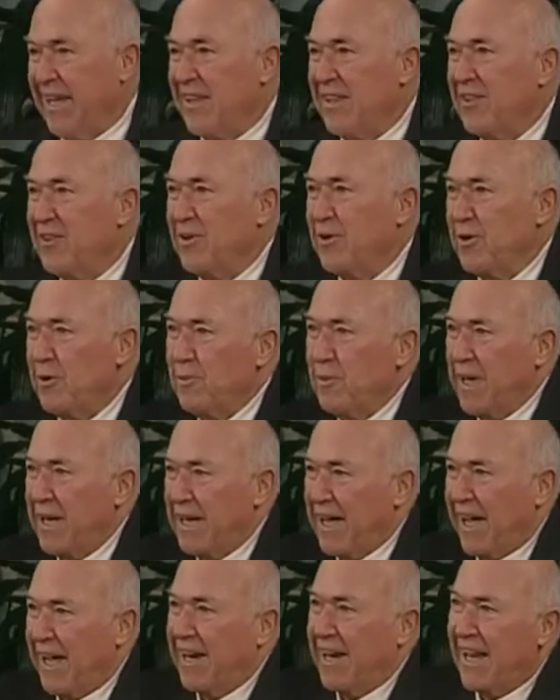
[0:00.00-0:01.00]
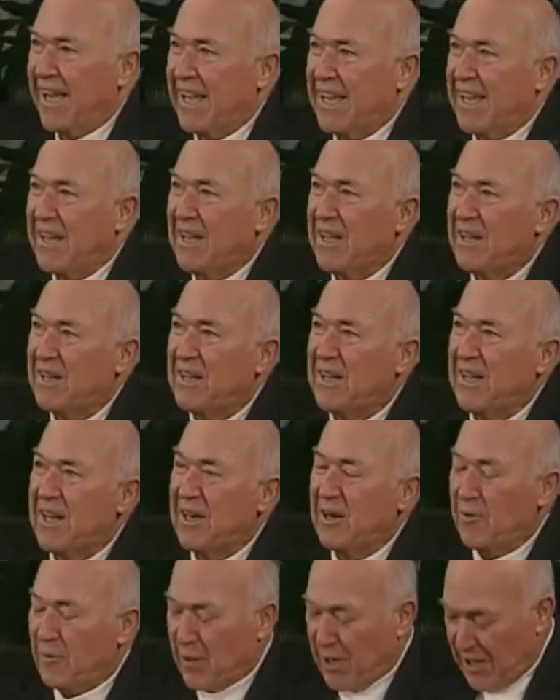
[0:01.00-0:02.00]
though you may not like to
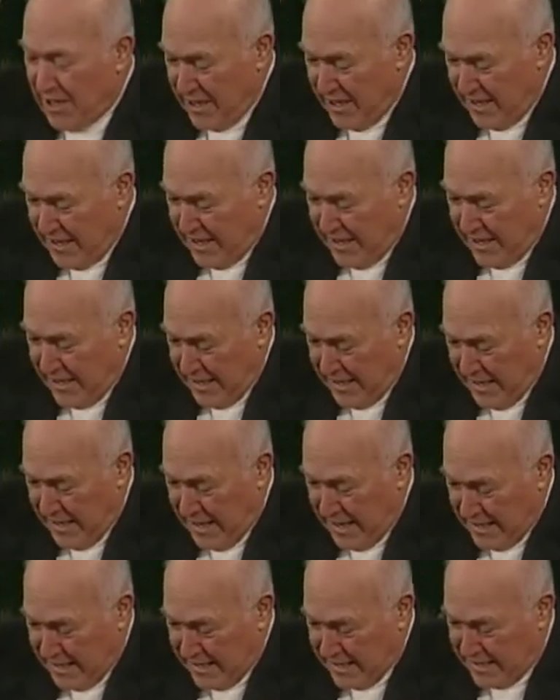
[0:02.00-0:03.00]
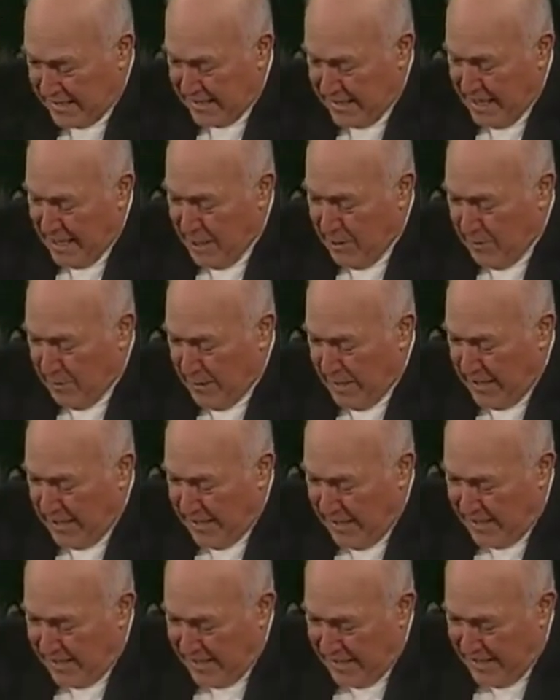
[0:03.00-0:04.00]
hear what he had to say, but
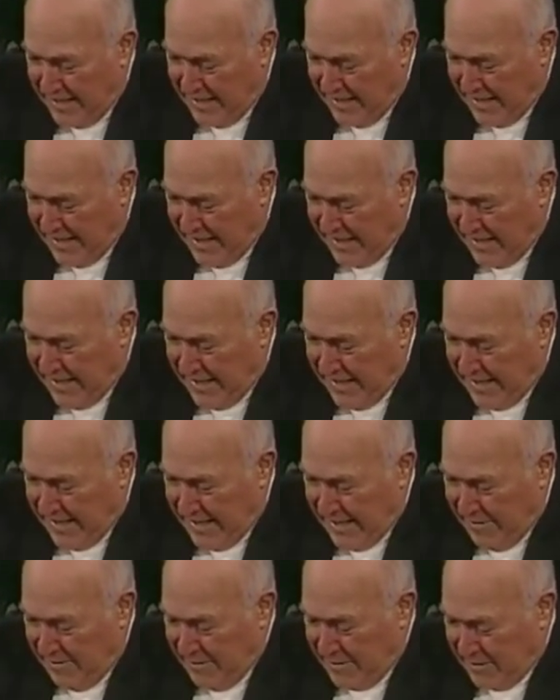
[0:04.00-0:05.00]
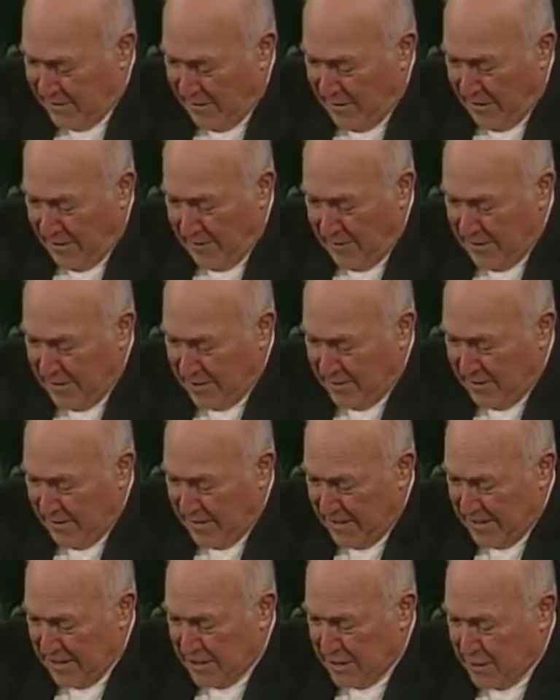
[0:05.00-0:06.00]
yet it was always
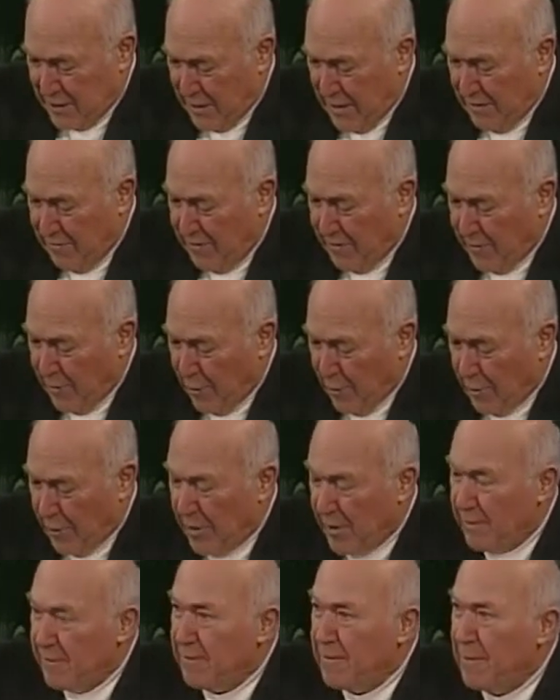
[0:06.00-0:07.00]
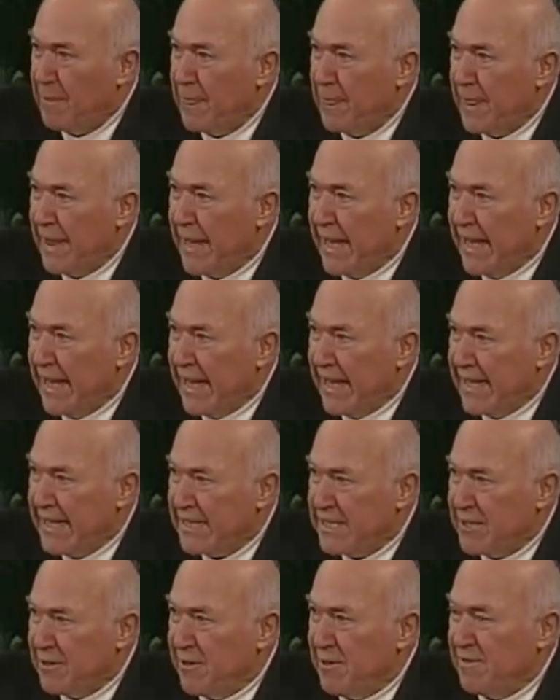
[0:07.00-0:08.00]
very straightforward.
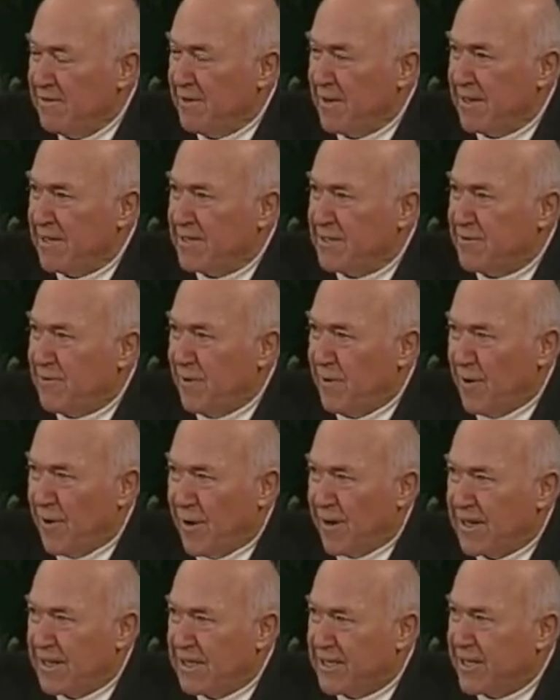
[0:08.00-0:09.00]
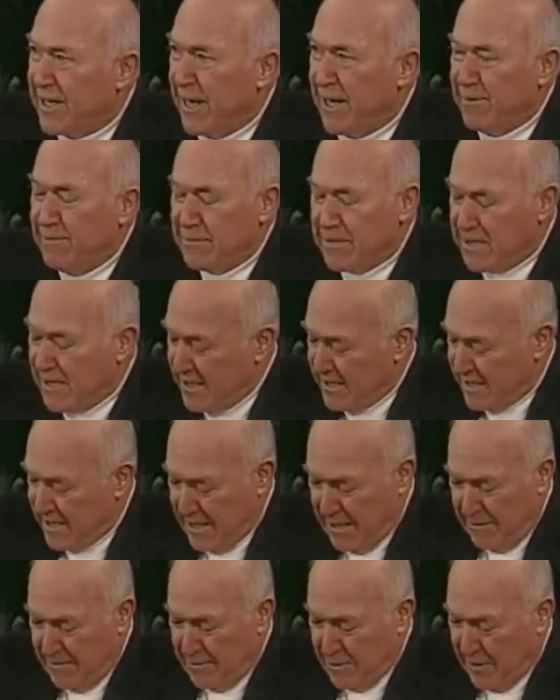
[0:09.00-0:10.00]
So in verse 4, James just
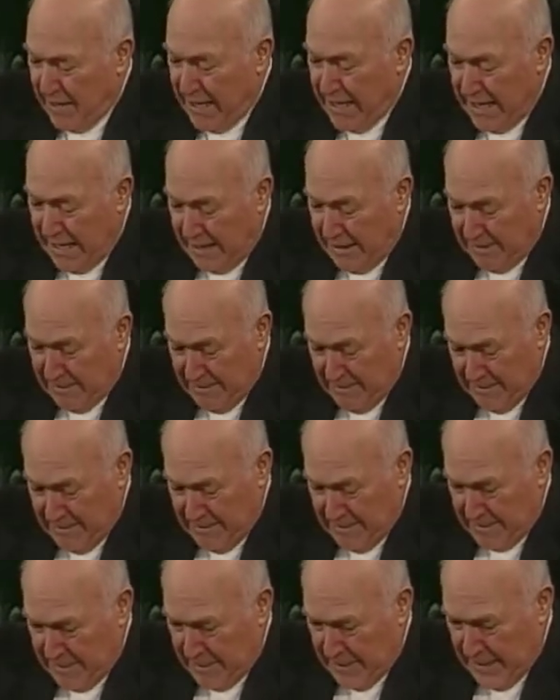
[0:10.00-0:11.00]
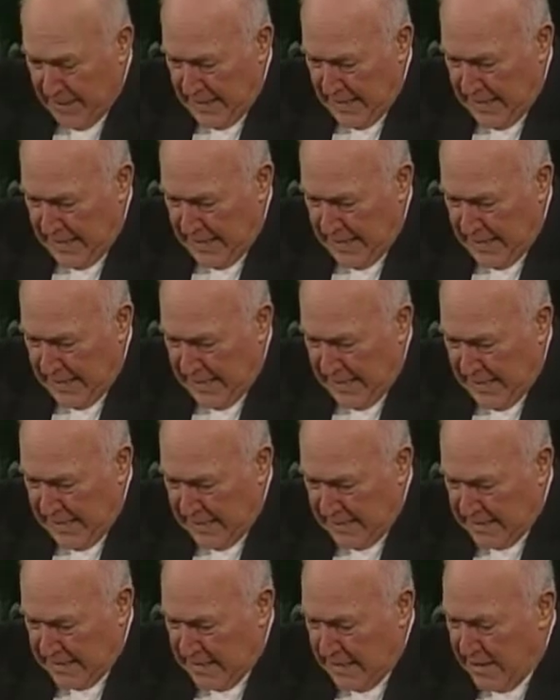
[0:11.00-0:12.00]
comes right out
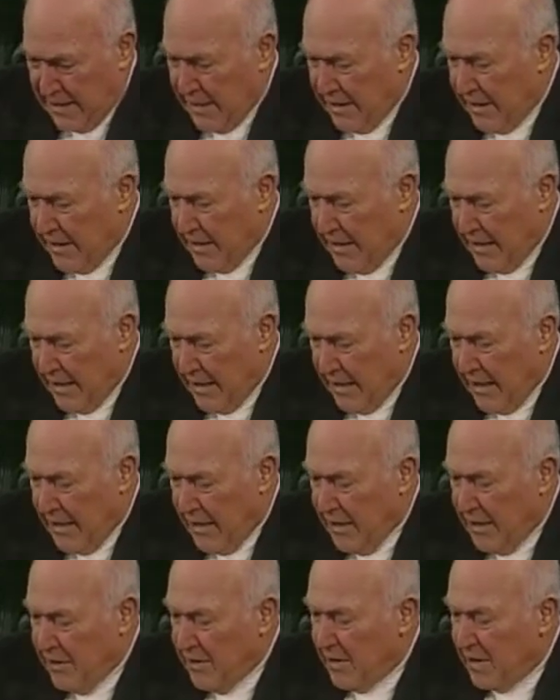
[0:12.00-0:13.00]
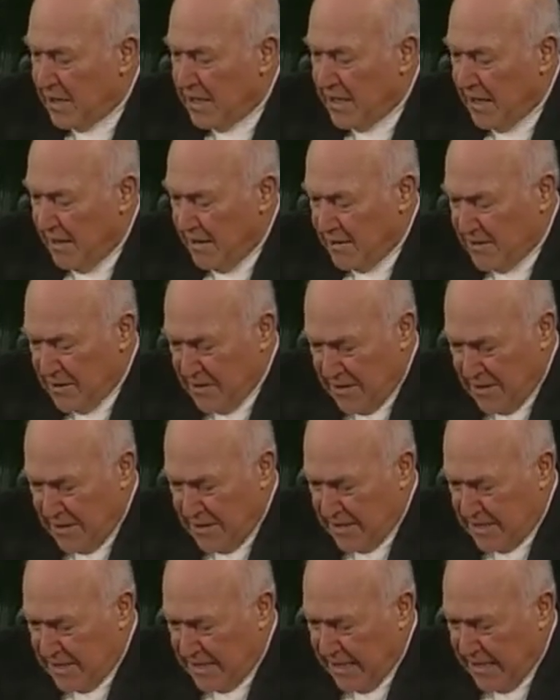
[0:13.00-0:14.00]
and said, you
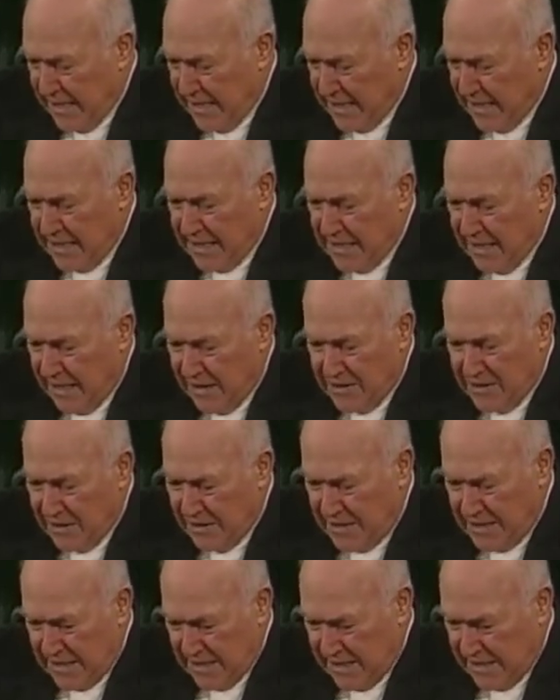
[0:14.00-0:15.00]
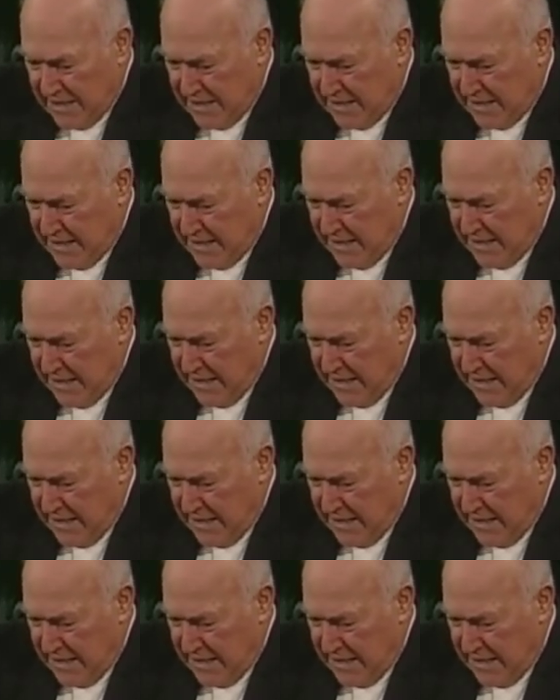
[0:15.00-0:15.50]
adulterers and adulteresses,